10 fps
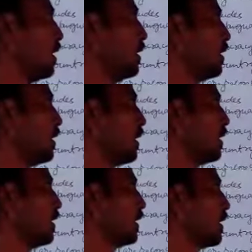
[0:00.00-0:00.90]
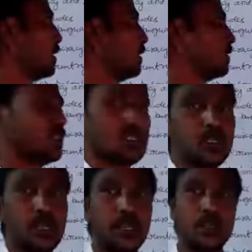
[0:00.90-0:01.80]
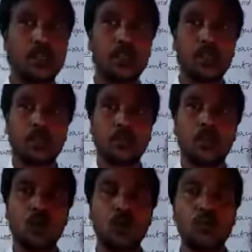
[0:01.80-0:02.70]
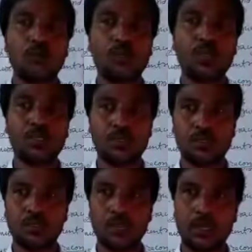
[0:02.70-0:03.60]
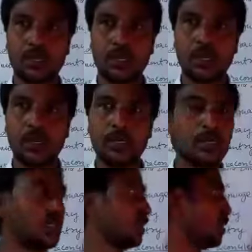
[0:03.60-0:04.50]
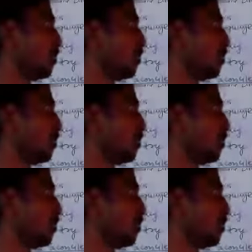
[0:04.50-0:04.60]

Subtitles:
held in 1968. The Olympics that held in the